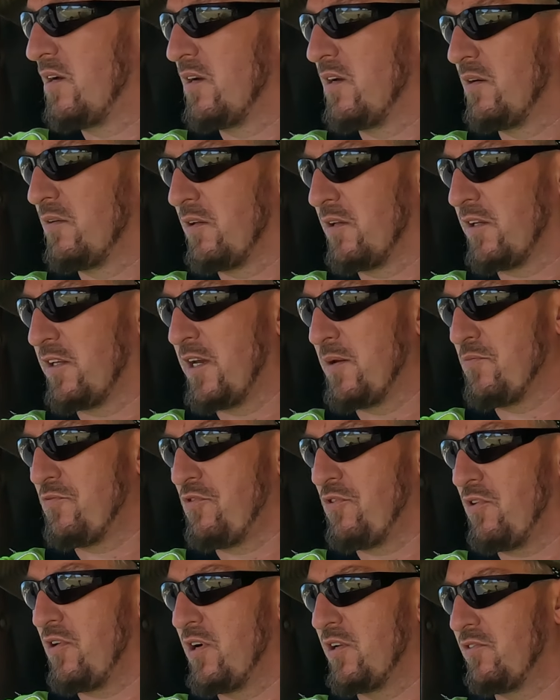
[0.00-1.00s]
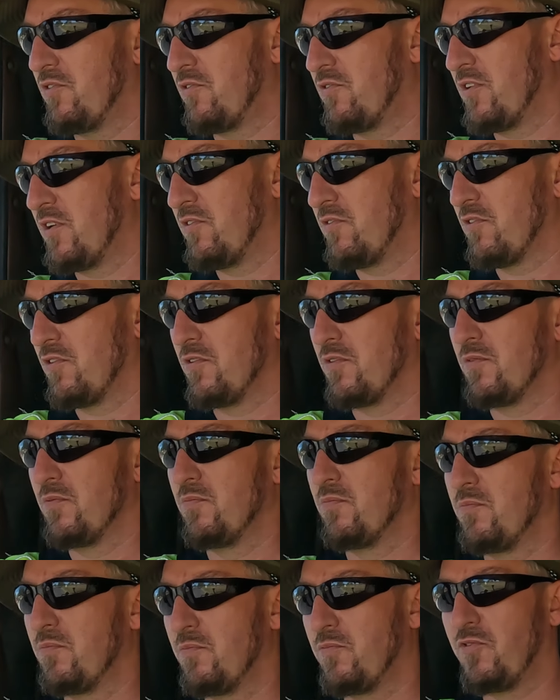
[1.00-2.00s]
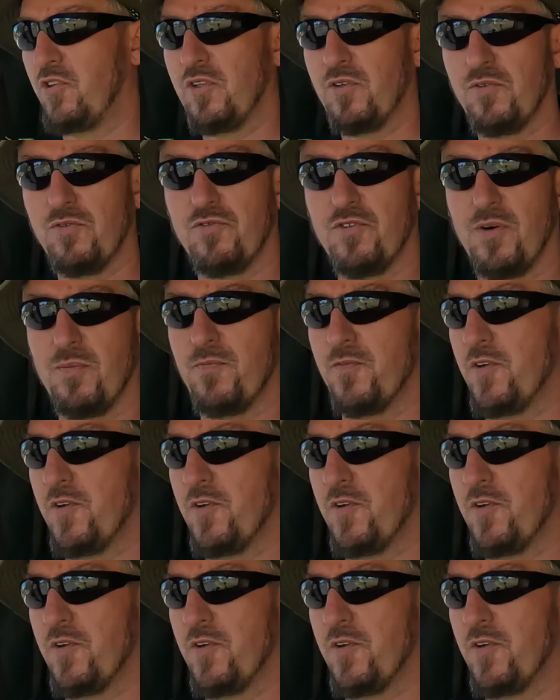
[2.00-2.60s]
I'm going to keep trying just these little single drop